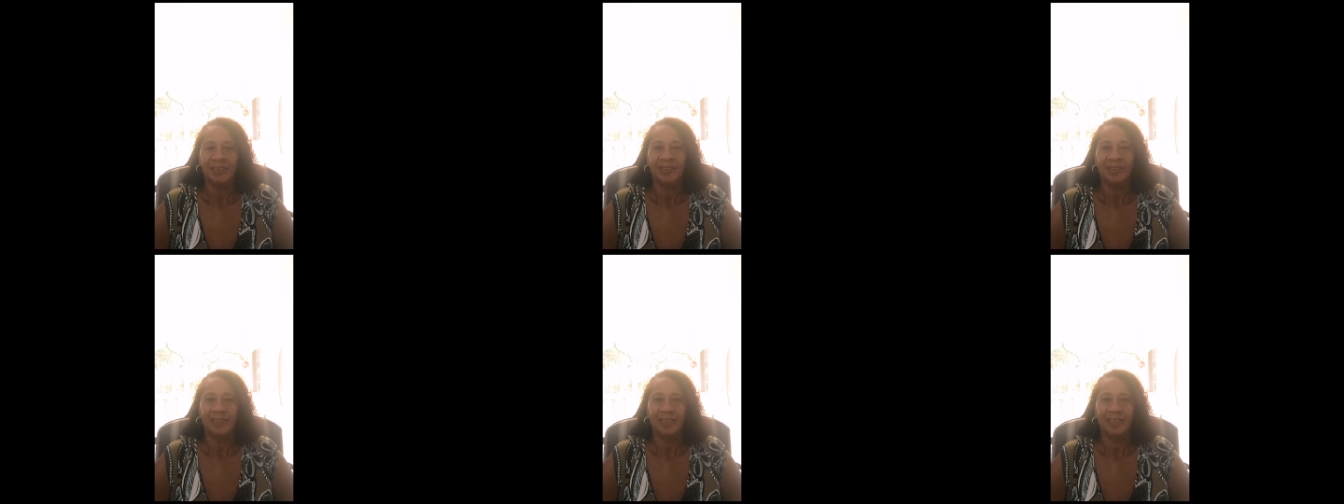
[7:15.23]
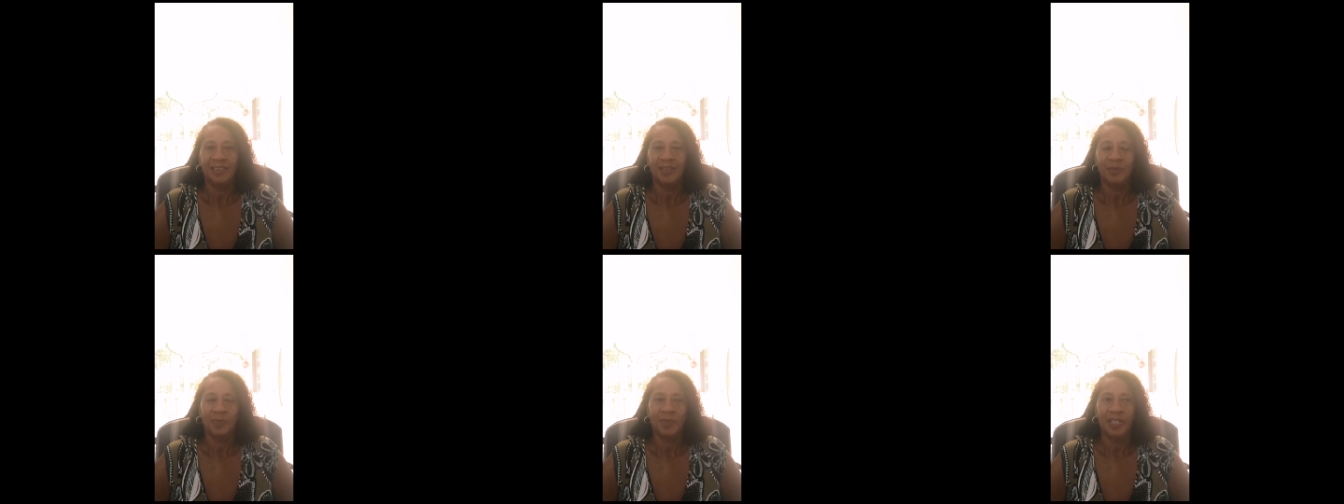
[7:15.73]
and
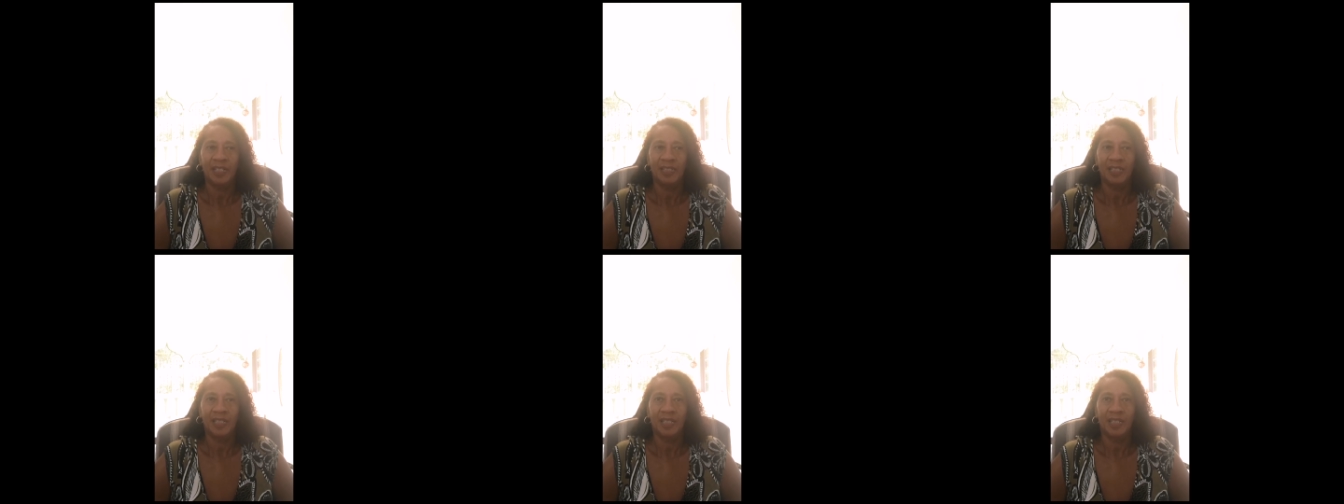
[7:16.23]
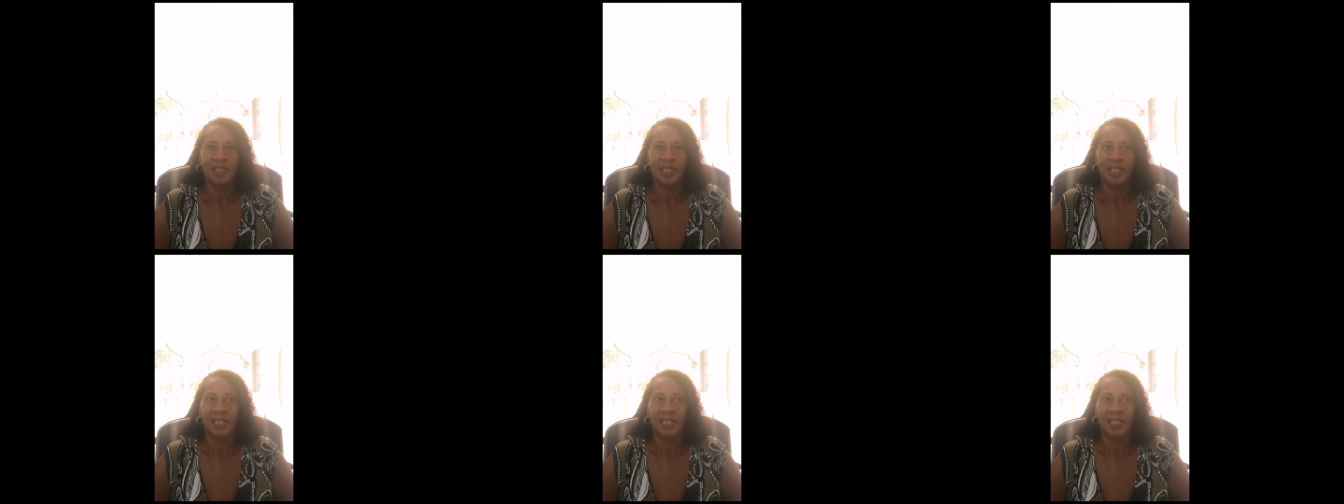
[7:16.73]
he was
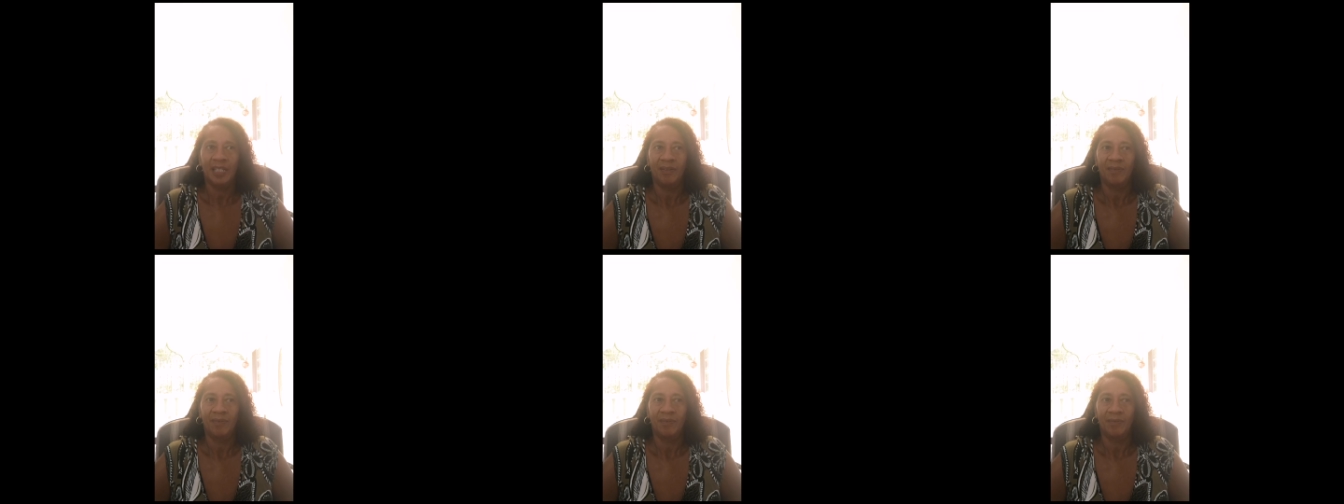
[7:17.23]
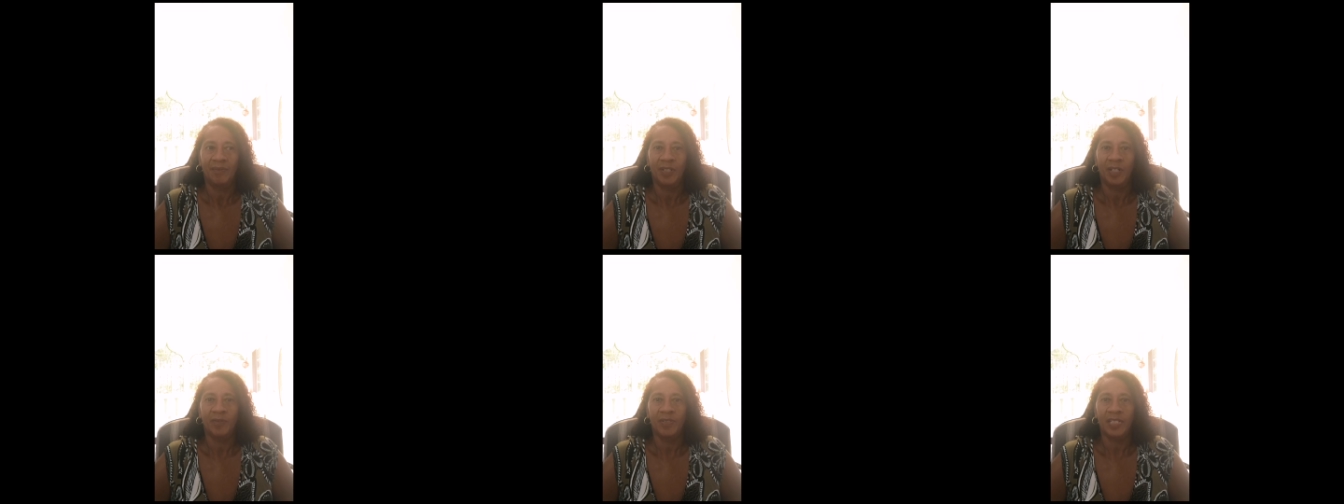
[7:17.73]
basically,
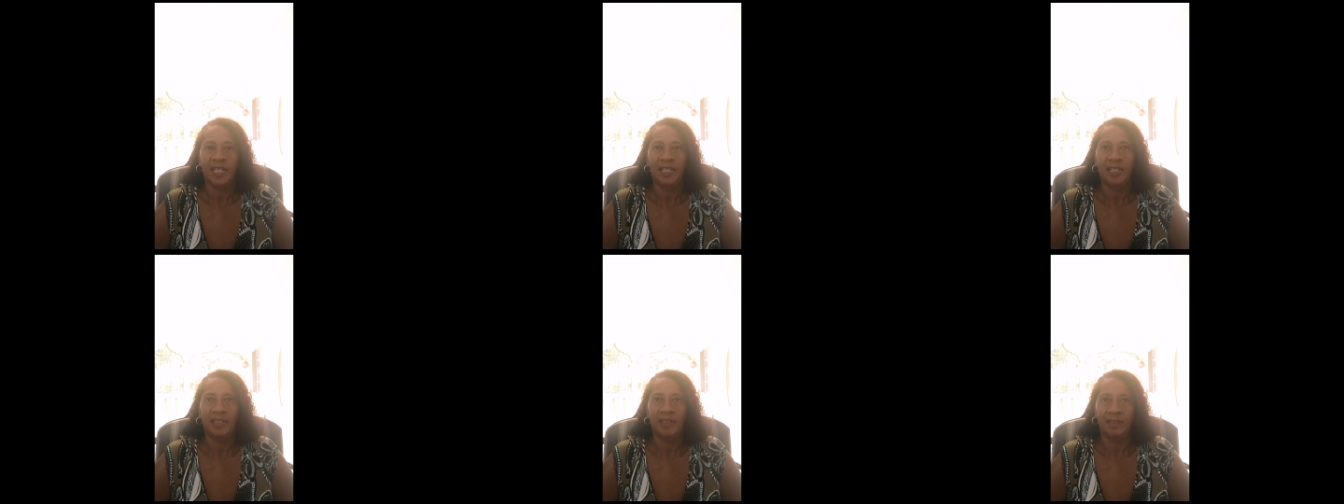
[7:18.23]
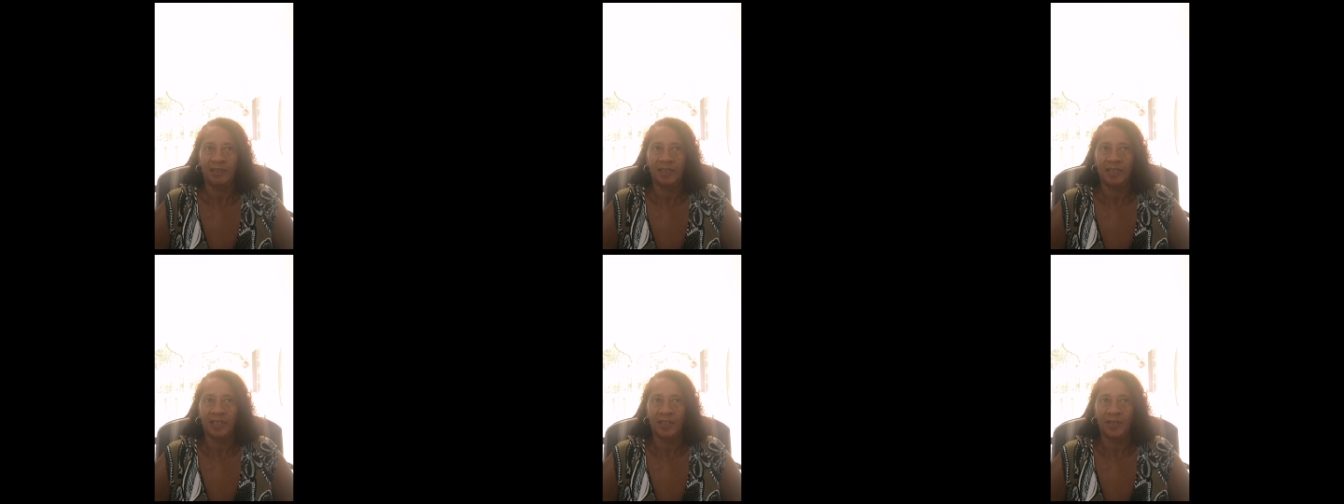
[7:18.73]
you know, saying that
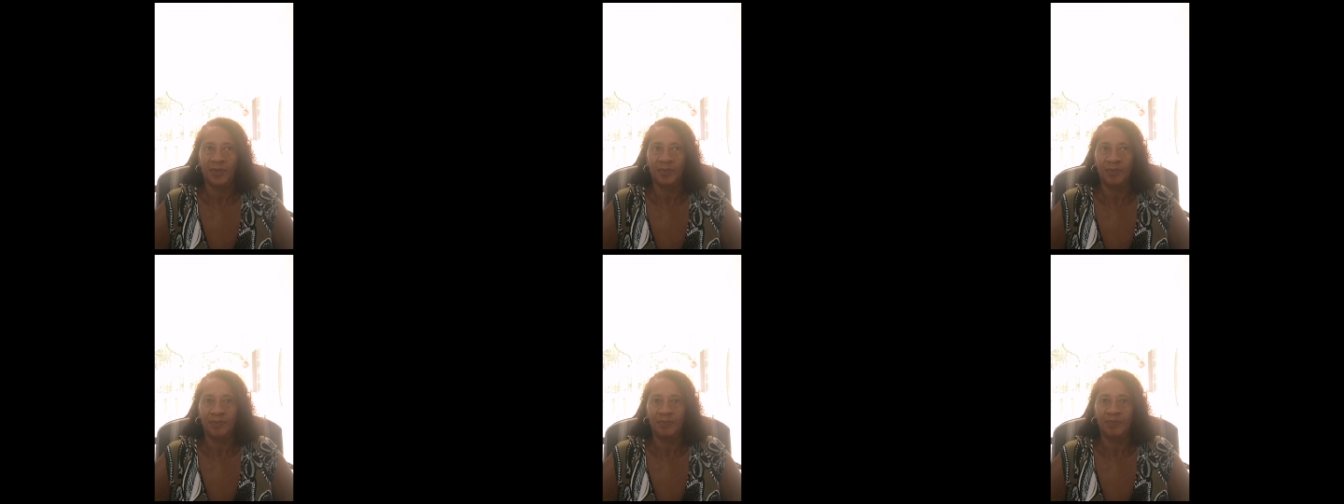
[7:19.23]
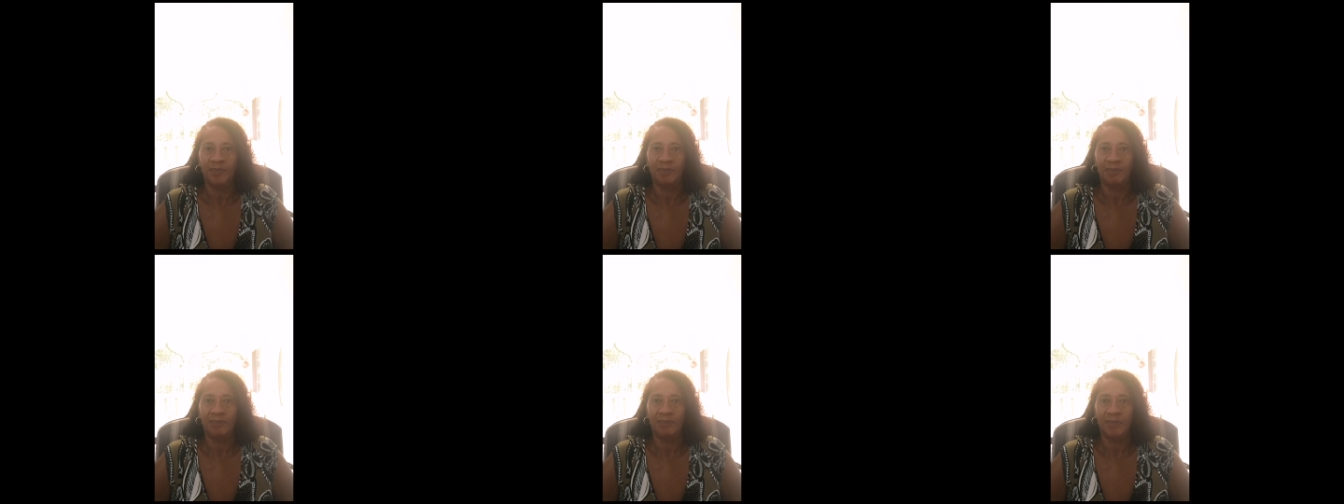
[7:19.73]

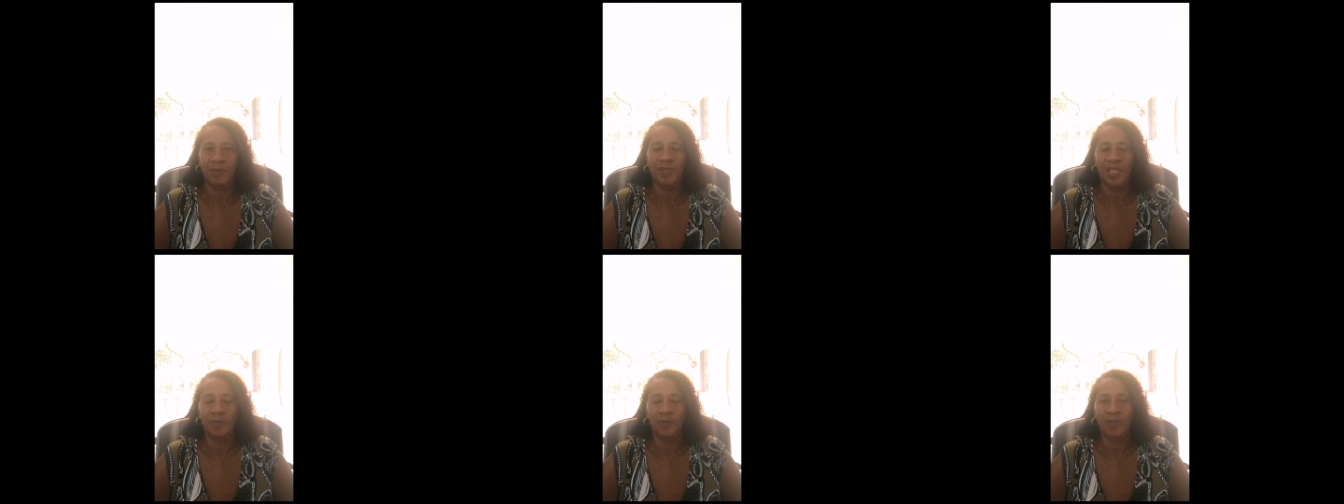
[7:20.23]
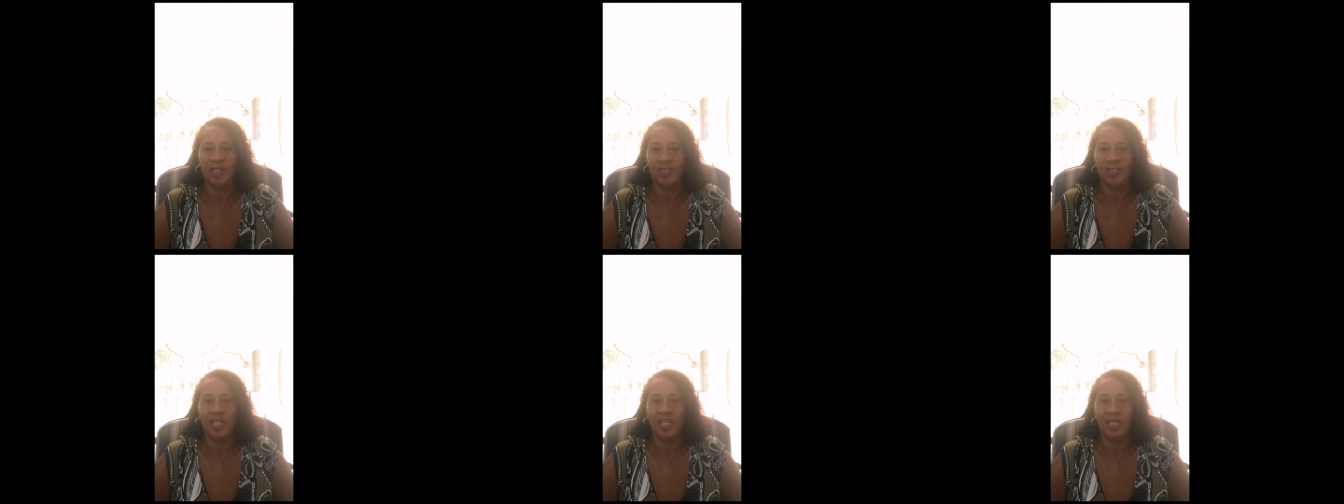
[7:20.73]
the people
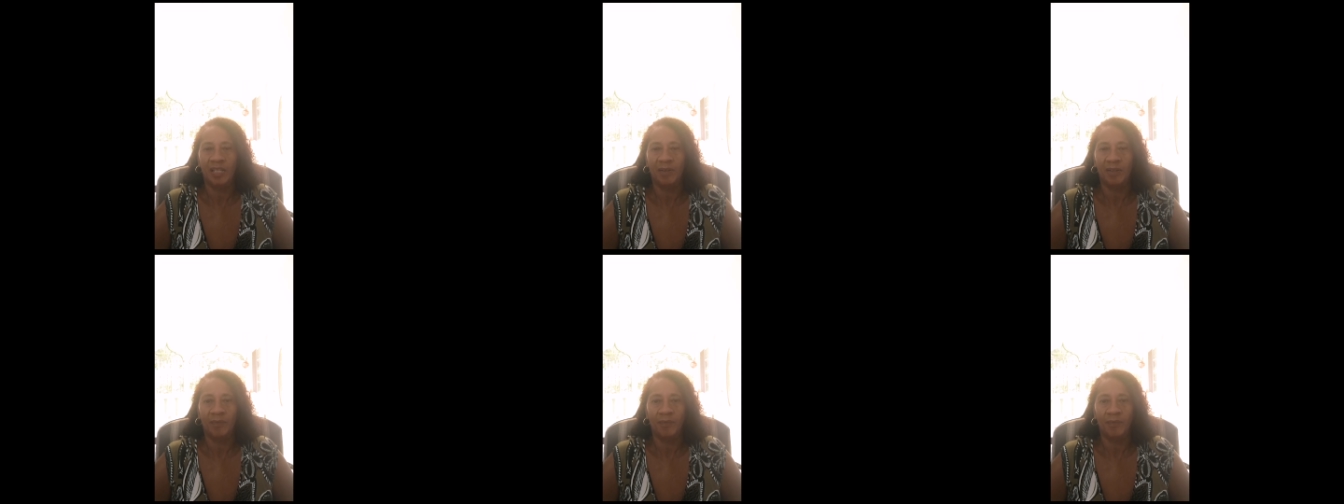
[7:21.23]
actually